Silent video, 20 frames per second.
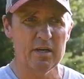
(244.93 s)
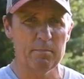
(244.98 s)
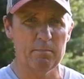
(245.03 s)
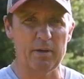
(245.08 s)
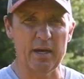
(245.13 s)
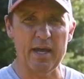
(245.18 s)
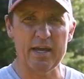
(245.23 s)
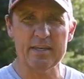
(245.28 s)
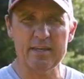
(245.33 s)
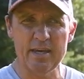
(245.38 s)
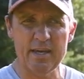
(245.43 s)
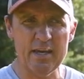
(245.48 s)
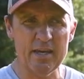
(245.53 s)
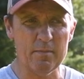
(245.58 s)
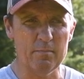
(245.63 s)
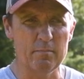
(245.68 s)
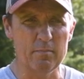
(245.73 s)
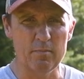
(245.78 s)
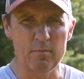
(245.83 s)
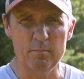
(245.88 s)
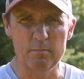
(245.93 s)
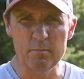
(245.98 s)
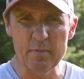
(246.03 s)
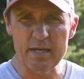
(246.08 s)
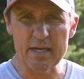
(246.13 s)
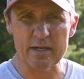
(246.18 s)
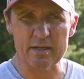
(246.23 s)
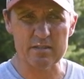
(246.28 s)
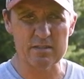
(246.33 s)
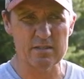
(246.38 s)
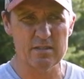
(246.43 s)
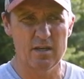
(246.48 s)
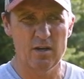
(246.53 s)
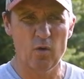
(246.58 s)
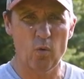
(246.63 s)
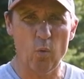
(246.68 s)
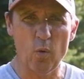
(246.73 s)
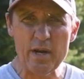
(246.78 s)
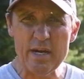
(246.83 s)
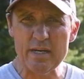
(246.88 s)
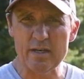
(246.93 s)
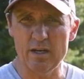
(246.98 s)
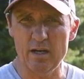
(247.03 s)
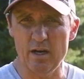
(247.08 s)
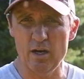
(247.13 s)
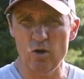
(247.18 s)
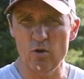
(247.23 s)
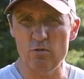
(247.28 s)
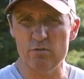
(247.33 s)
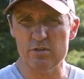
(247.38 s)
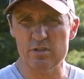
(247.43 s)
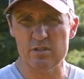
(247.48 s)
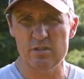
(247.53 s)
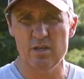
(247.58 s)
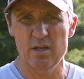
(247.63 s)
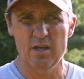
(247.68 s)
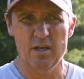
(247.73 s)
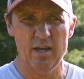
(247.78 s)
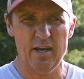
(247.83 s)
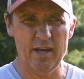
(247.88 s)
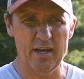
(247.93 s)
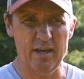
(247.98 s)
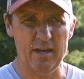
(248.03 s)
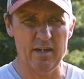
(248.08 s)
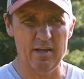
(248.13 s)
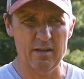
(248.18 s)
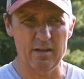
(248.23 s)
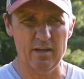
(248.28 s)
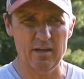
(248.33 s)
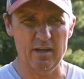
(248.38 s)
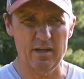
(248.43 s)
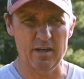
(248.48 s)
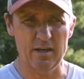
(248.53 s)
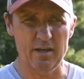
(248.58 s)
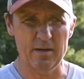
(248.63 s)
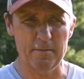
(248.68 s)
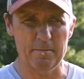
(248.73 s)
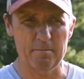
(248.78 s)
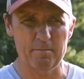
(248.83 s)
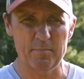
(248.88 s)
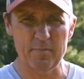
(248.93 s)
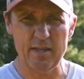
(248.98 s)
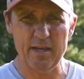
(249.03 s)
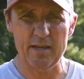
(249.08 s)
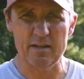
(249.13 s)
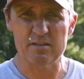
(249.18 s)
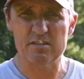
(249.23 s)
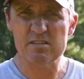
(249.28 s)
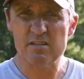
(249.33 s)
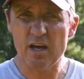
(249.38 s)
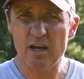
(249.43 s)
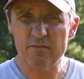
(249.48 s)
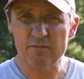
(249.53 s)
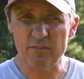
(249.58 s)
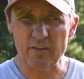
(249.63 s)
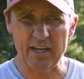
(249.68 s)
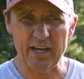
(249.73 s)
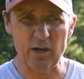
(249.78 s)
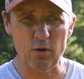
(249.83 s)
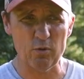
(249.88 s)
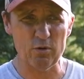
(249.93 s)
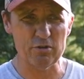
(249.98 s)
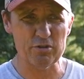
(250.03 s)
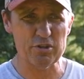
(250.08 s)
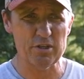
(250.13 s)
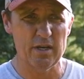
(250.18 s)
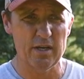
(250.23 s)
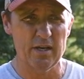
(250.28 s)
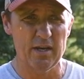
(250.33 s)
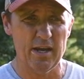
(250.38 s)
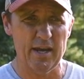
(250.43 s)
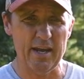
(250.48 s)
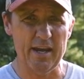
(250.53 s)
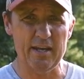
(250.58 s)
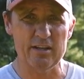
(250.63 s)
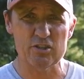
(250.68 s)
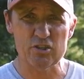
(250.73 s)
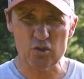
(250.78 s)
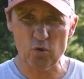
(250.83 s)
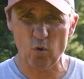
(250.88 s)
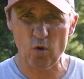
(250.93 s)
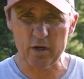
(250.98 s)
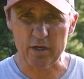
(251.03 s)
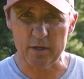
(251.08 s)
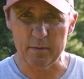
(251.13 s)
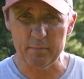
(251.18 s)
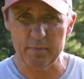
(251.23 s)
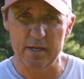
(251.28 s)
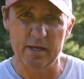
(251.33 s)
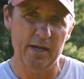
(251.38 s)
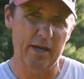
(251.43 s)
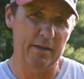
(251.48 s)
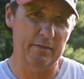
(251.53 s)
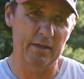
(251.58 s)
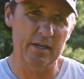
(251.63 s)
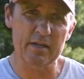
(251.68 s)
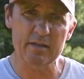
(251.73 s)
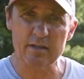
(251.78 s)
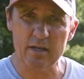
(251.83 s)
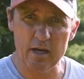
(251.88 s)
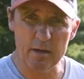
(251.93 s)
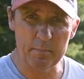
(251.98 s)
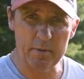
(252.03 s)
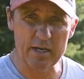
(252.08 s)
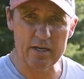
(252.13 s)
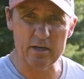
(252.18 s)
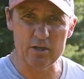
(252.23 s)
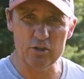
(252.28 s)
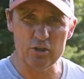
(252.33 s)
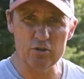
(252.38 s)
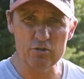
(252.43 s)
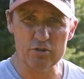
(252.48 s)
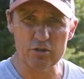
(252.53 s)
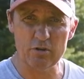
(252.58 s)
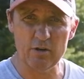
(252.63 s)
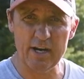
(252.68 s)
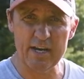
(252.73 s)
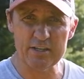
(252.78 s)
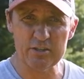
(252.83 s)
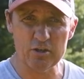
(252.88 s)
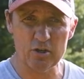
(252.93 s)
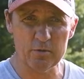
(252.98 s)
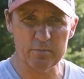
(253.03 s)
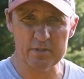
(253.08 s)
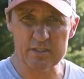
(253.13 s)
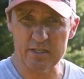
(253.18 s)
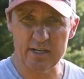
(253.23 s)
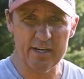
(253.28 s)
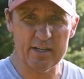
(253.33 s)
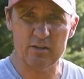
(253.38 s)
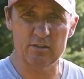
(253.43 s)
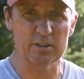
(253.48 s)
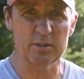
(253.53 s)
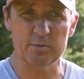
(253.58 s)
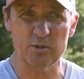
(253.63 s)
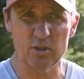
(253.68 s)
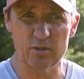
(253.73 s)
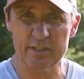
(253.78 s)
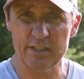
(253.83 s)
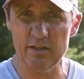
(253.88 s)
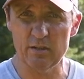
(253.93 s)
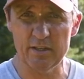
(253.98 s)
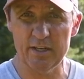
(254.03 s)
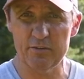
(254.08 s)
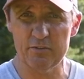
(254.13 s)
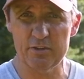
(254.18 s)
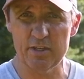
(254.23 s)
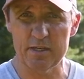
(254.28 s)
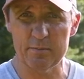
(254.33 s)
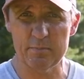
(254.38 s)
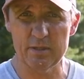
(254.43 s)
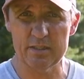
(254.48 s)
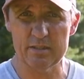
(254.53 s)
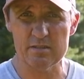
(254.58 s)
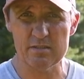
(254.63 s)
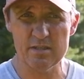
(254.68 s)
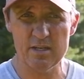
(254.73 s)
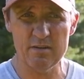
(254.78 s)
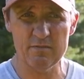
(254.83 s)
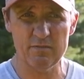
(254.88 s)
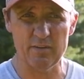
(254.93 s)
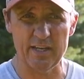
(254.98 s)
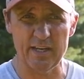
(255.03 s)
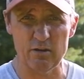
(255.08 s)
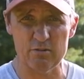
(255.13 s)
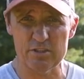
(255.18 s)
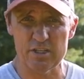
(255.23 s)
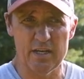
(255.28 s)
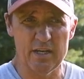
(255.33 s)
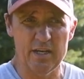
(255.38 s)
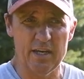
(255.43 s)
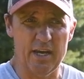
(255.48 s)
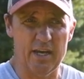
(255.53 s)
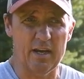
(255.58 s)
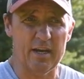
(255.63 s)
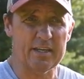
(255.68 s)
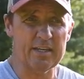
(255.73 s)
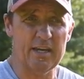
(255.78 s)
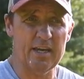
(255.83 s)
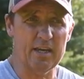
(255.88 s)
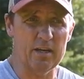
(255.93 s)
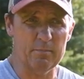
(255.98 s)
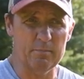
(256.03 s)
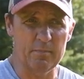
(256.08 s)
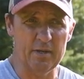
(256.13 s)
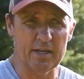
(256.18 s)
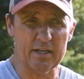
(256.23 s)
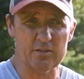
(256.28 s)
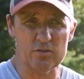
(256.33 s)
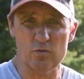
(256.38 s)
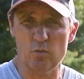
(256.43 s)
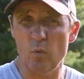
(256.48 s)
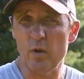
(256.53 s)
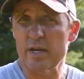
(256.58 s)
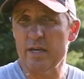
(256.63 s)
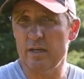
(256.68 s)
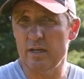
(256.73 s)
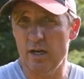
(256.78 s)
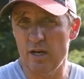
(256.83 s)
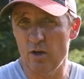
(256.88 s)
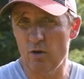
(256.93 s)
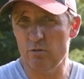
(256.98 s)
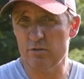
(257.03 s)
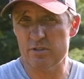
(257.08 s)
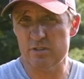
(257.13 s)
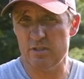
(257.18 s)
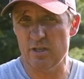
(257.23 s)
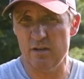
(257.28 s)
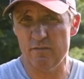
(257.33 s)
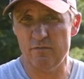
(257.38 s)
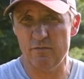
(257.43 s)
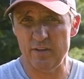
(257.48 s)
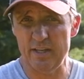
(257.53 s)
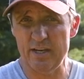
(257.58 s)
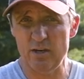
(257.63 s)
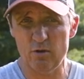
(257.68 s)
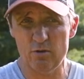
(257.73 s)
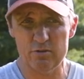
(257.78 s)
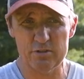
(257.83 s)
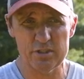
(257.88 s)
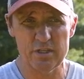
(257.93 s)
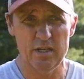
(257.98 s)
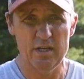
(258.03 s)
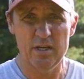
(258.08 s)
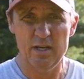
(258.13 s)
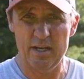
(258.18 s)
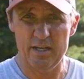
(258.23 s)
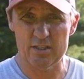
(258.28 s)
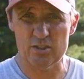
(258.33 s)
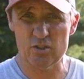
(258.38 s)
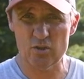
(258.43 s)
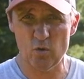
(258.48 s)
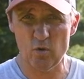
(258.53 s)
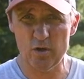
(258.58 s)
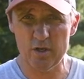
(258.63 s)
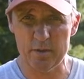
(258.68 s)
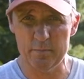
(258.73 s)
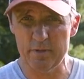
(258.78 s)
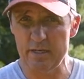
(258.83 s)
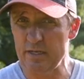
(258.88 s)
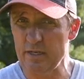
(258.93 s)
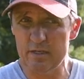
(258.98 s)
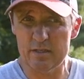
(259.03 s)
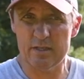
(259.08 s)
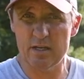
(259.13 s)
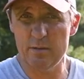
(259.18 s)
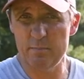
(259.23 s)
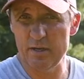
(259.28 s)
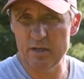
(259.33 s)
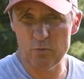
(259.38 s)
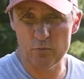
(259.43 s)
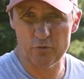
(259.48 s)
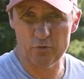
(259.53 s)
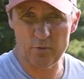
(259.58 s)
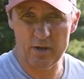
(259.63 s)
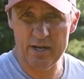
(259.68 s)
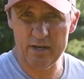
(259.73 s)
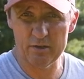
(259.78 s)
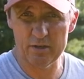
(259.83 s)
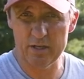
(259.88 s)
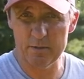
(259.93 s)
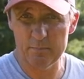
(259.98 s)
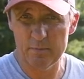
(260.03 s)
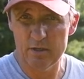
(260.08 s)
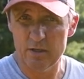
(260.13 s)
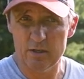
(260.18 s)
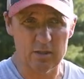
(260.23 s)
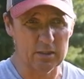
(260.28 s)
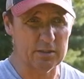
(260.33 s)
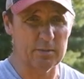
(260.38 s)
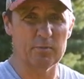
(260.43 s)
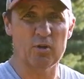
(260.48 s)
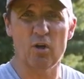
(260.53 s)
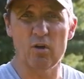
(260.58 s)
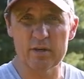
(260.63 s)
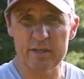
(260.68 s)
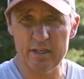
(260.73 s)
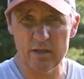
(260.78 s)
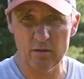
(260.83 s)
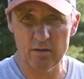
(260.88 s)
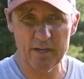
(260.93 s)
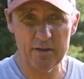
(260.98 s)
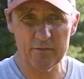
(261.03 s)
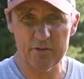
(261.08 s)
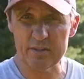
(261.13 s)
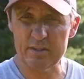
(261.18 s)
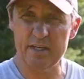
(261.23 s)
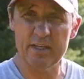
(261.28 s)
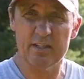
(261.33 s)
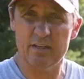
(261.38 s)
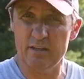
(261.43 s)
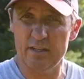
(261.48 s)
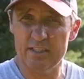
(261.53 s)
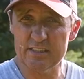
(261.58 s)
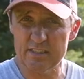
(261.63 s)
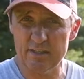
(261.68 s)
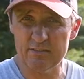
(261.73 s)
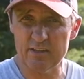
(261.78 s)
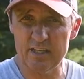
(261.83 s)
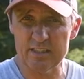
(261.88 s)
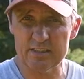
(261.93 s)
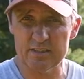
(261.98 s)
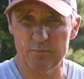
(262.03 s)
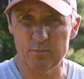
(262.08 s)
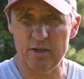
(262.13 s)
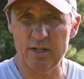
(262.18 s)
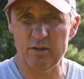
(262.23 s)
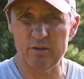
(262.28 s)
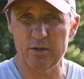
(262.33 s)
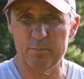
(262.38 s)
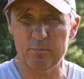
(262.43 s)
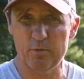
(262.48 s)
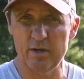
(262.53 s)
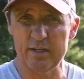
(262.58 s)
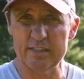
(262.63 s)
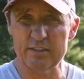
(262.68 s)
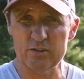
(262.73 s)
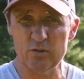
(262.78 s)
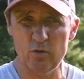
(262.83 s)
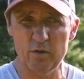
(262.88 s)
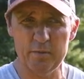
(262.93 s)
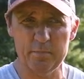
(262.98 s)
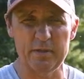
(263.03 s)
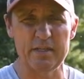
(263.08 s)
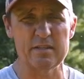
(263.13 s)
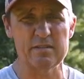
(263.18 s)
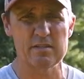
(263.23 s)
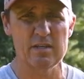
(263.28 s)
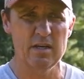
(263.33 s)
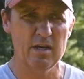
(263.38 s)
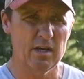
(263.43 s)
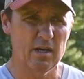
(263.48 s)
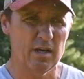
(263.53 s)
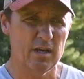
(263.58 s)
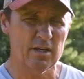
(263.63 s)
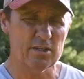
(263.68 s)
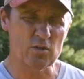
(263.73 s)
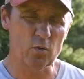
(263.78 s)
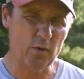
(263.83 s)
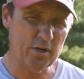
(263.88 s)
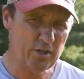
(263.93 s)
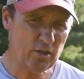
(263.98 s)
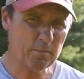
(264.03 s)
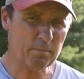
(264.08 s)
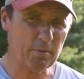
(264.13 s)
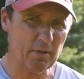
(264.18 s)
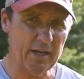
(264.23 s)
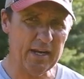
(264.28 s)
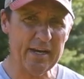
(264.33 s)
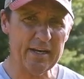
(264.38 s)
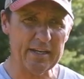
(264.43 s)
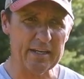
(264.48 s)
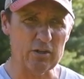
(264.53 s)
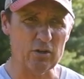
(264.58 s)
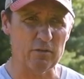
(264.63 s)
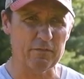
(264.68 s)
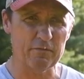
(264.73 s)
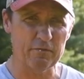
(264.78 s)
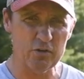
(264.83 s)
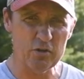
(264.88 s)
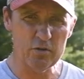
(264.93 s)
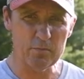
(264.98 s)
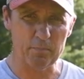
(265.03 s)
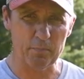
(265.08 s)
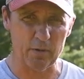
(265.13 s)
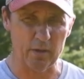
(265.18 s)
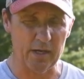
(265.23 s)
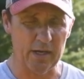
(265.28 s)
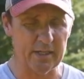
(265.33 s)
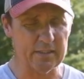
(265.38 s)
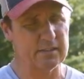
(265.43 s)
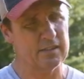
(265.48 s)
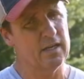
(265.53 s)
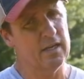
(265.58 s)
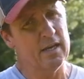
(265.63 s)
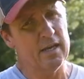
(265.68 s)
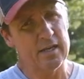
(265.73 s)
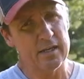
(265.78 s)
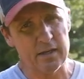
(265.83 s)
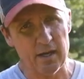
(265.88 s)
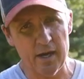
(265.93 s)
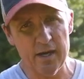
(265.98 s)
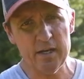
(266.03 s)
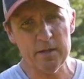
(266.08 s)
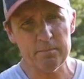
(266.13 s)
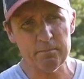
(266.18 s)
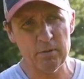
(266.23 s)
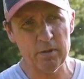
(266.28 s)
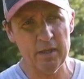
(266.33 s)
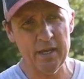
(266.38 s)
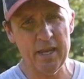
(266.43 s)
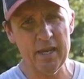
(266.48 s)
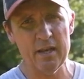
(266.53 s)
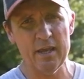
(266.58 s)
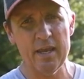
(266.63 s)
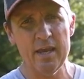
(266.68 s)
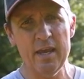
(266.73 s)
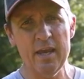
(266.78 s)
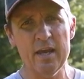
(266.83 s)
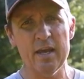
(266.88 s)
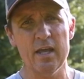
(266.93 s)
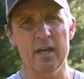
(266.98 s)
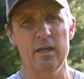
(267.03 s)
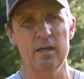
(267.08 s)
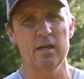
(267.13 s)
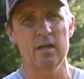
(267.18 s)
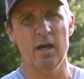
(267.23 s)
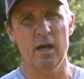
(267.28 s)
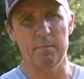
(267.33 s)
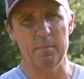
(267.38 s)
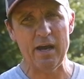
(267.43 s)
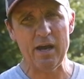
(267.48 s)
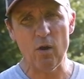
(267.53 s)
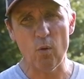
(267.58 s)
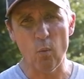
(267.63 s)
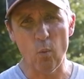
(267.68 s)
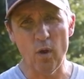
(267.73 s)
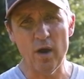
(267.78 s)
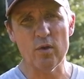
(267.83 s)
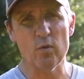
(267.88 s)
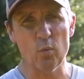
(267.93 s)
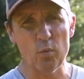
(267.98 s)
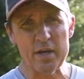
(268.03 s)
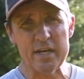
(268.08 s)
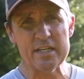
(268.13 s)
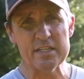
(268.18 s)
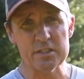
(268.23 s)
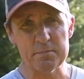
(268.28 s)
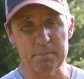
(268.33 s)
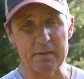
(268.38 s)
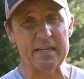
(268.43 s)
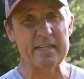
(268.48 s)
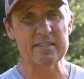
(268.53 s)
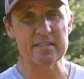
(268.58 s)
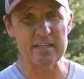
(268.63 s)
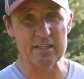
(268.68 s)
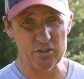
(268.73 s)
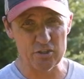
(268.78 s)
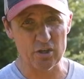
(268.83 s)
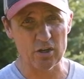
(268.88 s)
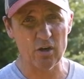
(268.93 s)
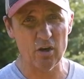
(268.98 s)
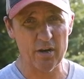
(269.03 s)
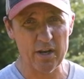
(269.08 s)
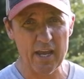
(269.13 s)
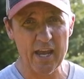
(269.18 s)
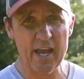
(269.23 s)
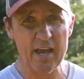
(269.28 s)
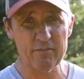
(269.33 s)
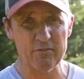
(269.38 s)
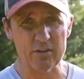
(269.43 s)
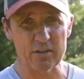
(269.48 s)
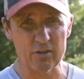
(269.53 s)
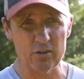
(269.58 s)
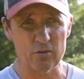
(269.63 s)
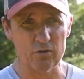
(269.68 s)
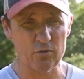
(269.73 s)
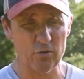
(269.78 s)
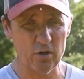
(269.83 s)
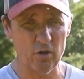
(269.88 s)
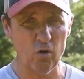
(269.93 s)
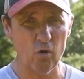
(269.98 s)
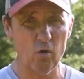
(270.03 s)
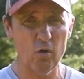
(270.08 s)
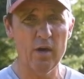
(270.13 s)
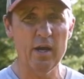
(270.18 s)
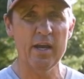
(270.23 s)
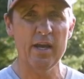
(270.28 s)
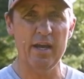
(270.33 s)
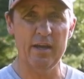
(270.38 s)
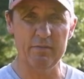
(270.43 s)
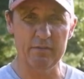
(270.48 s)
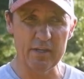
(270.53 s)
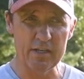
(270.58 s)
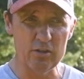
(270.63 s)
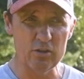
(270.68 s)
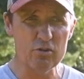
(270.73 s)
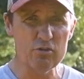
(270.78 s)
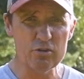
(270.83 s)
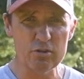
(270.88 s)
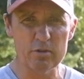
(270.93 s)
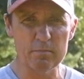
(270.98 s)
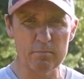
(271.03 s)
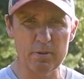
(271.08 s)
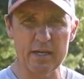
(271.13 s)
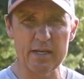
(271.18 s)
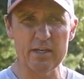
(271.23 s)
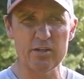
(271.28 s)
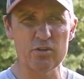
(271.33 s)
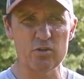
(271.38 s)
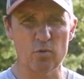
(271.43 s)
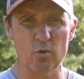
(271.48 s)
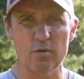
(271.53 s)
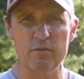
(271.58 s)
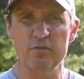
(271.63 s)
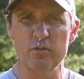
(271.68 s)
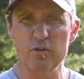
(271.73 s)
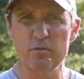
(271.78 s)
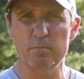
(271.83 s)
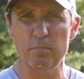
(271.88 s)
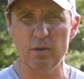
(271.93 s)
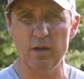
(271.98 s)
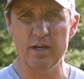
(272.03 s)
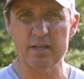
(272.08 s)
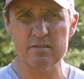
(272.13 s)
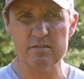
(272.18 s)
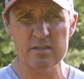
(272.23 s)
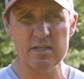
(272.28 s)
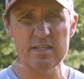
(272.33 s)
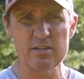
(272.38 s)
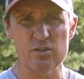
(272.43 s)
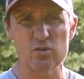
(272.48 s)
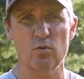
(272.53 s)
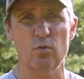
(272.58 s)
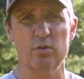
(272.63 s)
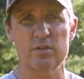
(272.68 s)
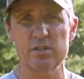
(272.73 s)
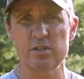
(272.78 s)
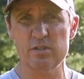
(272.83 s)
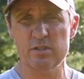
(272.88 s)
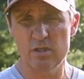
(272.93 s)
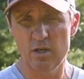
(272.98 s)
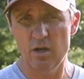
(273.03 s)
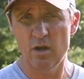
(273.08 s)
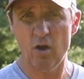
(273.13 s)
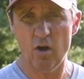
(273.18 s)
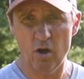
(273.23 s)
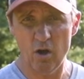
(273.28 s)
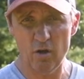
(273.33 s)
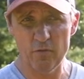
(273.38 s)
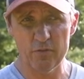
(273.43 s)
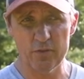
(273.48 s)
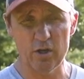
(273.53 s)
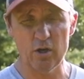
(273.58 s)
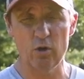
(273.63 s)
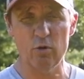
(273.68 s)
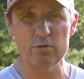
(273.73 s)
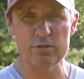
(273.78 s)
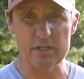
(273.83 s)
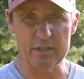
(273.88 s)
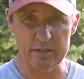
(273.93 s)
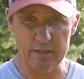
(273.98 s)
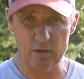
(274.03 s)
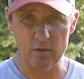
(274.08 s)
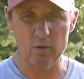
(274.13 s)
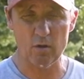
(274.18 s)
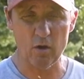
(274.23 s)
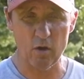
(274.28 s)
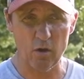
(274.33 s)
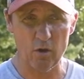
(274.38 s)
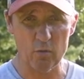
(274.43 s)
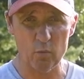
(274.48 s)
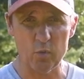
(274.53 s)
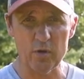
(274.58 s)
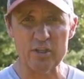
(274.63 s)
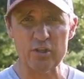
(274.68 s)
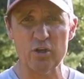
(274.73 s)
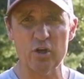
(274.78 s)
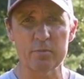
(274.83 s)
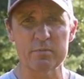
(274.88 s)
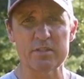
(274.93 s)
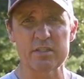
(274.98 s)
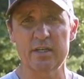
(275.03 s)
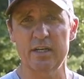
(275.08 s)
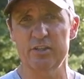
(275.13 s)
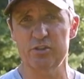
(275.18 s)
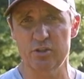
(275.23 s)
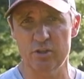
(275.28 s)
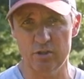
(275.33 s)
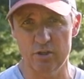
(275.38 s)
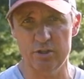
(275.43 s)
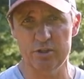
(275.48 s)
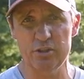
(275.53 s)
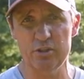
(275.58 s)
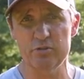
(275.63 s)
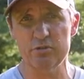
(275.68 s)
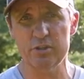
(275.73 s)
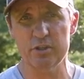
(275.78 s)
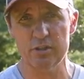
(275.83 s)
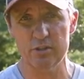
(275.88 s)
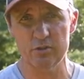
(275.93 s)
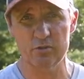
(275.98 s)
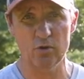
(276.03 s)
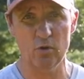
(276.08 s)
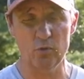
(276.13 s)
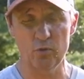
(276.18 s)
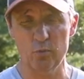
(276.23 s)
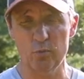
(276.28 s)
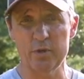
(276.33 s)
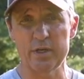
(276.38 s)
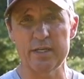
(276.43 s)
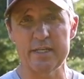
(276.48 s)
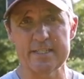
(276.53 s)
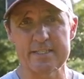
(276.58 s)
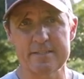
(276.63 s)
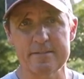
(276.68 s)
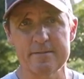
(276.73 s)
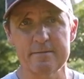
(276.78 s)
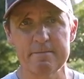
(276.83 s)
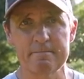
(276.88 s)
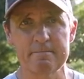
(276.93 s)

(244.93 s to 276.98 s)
But I can't mix wheat, oats, and, um, and sunflowers and sorghum and then come in and use a grass herbicide because I'm going to kill everything but the sunflowers. And I can't mix wheat, oats, sunflowers, and sorghum and then come in with Roundup because I'm going to kill everything unless I've got some Roundup ready soybeans. So when you're planting your food plots, kind of plan ahead about what weed species you're going to have to control, and then you should base your food plot seed sources on those and then on which herbicide you're going to use to control the weeds.